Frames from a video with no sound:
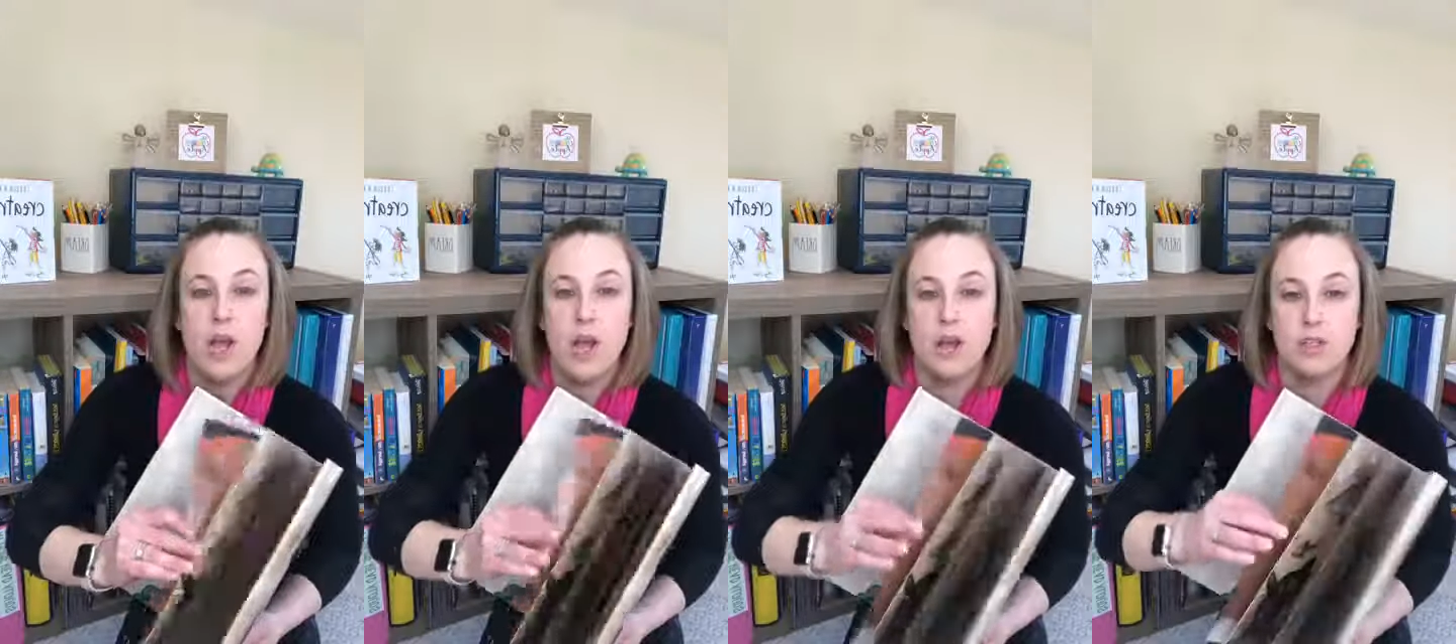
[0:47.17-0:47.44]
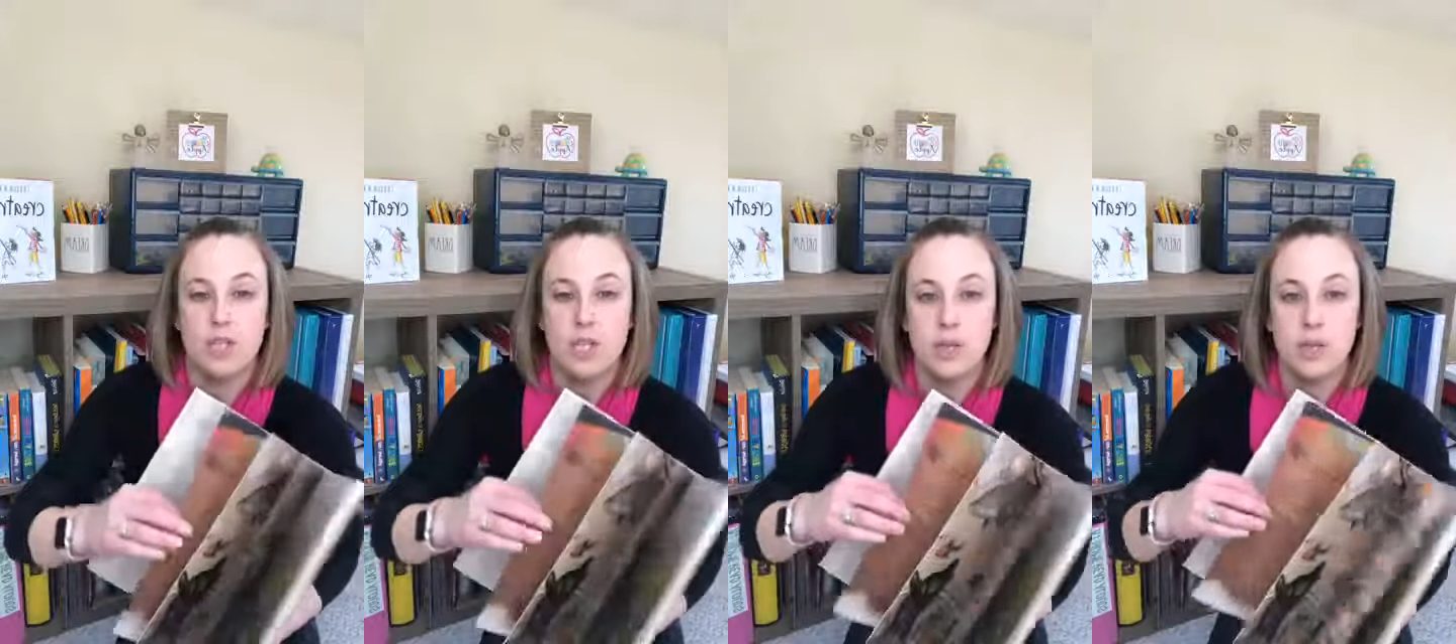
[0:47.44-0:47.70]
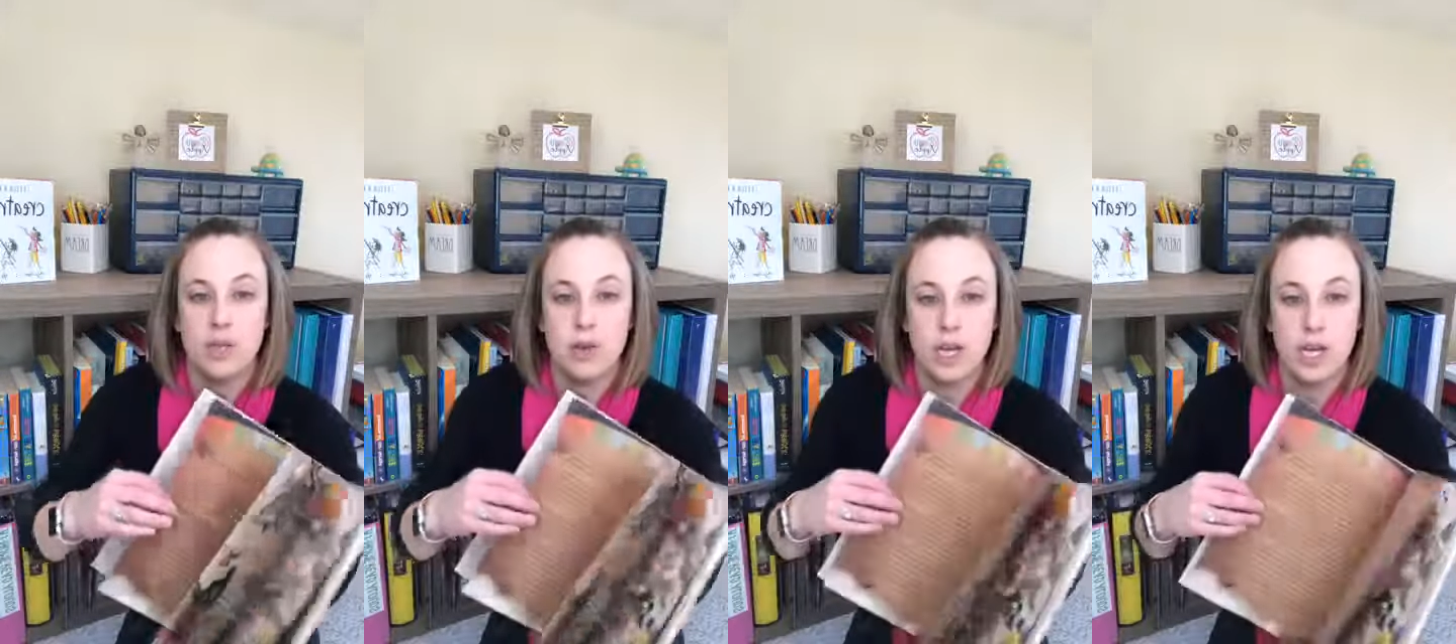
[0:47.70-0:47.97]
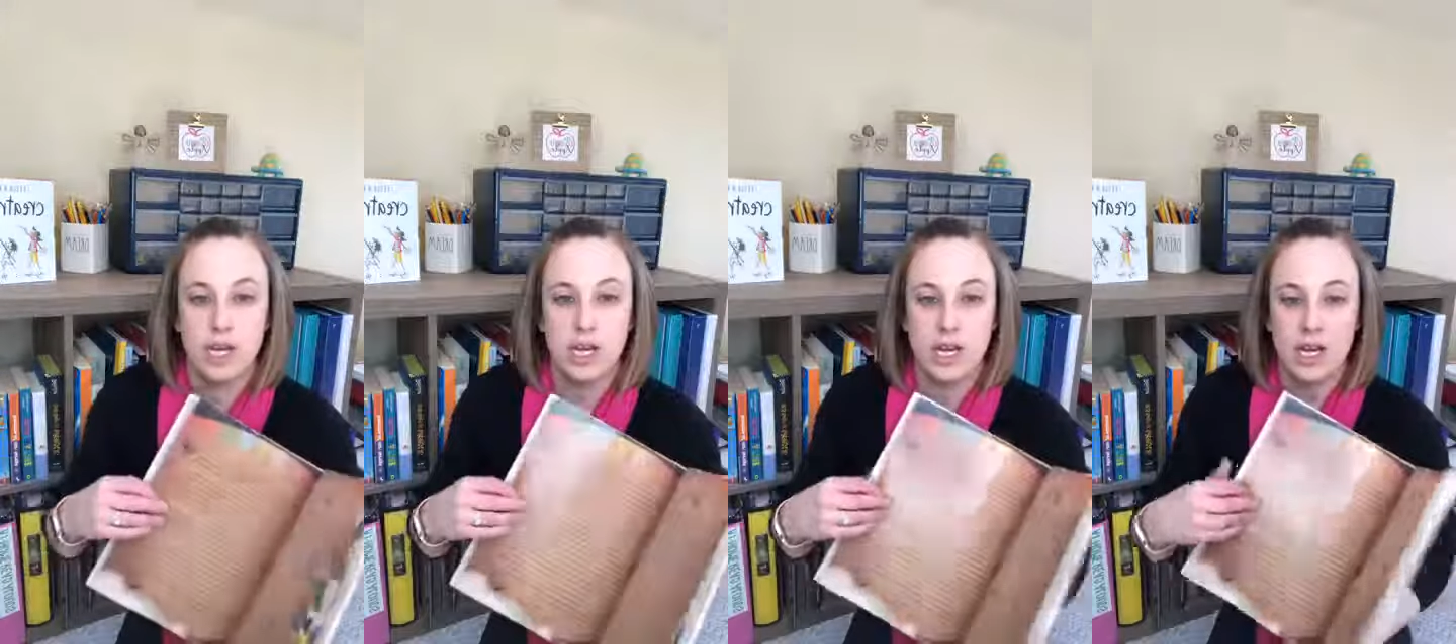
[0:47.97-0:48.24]
how she
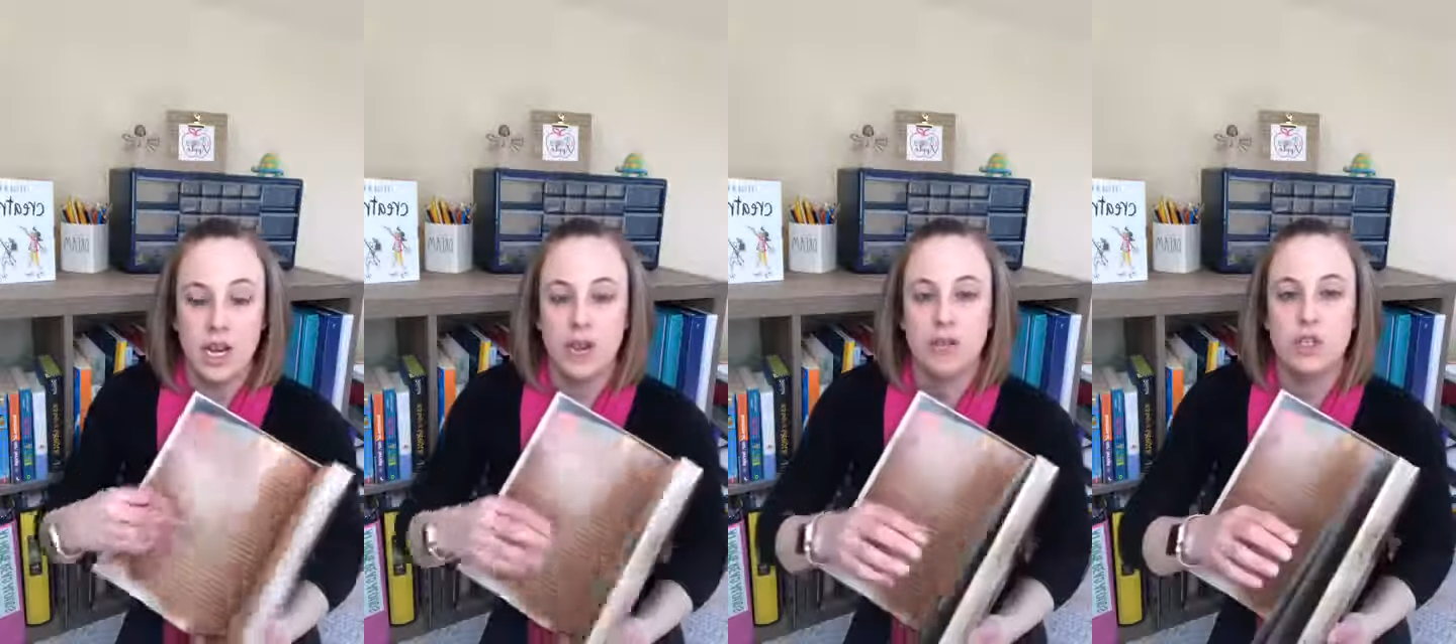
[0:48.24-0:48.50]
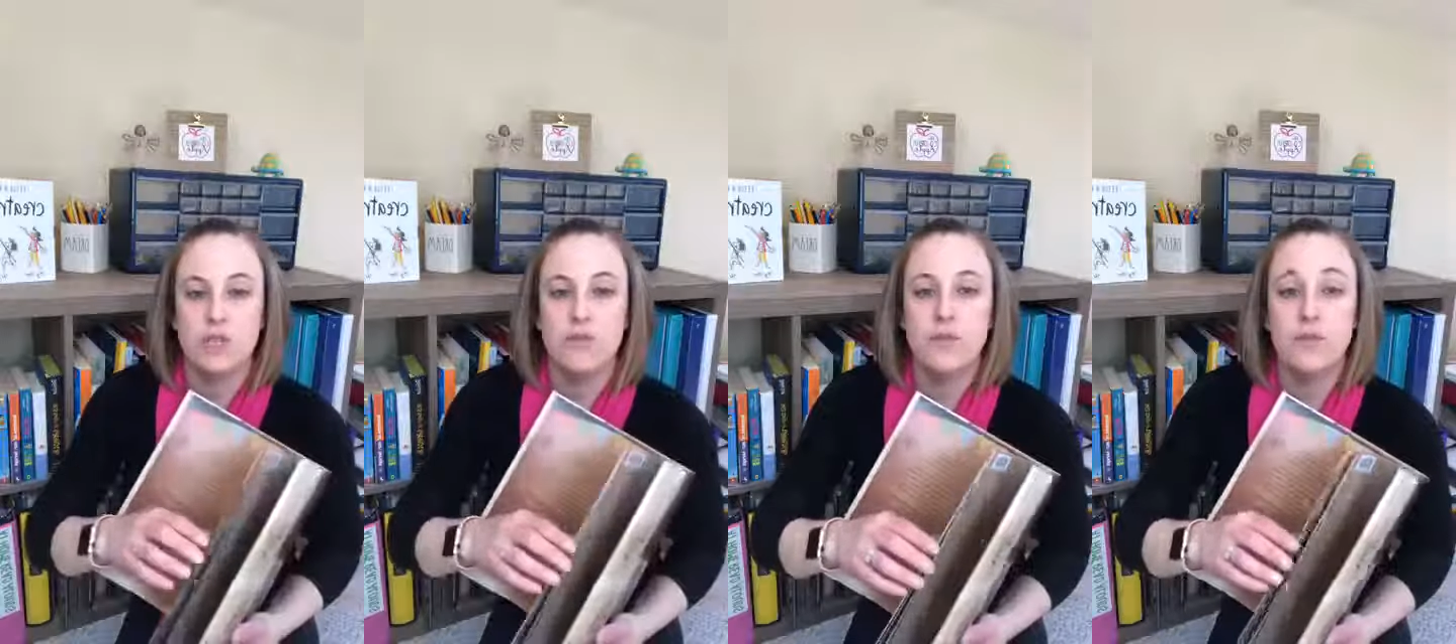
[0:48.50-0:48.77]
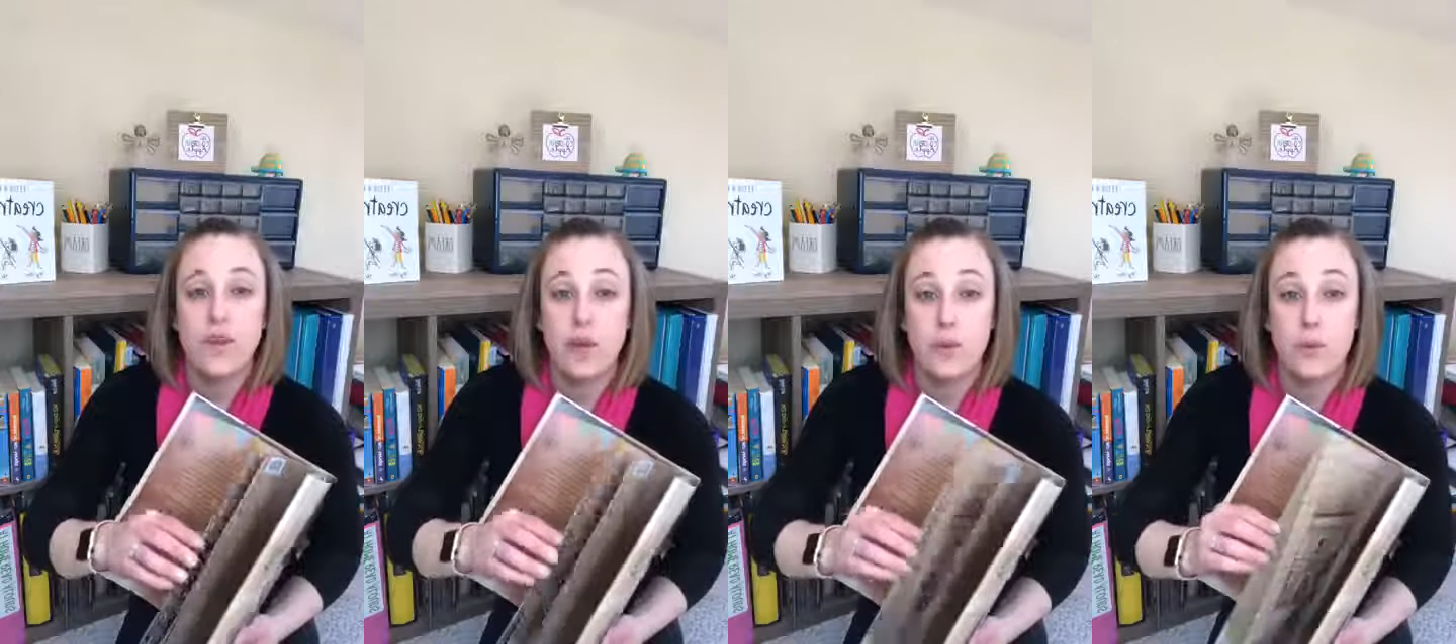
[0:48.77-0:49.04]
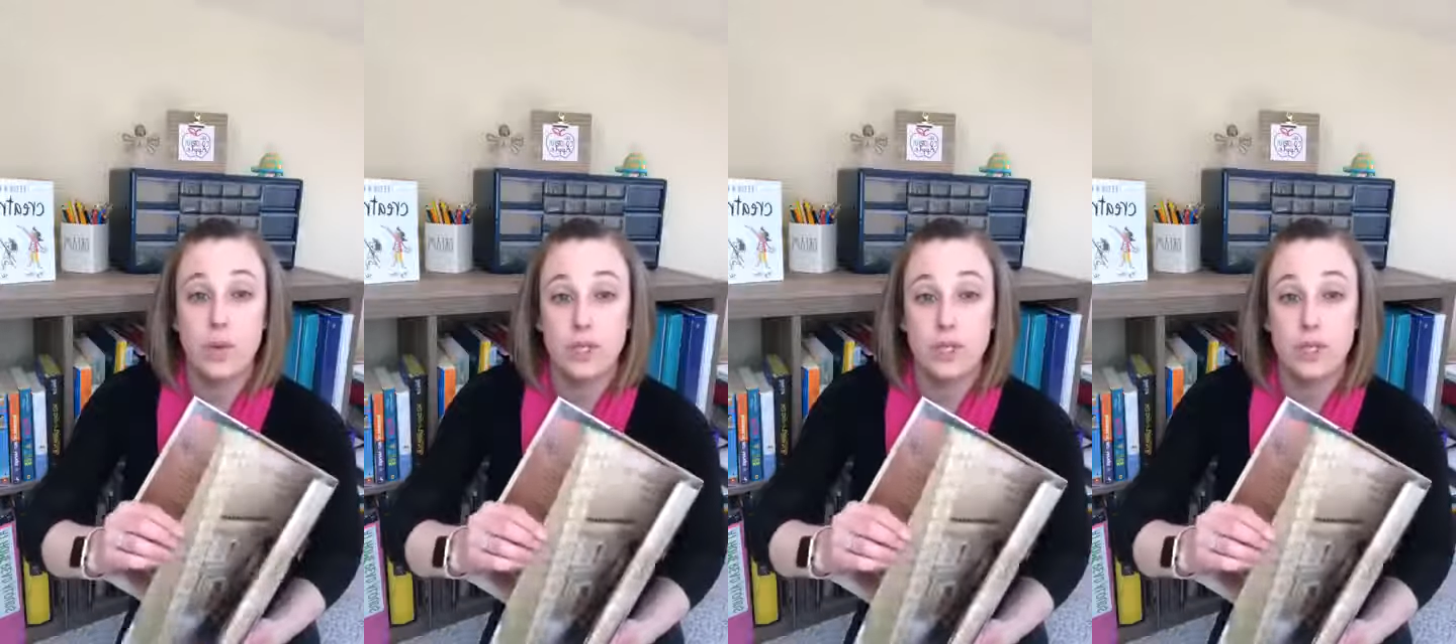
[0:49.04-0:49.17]
immigrated and how she felt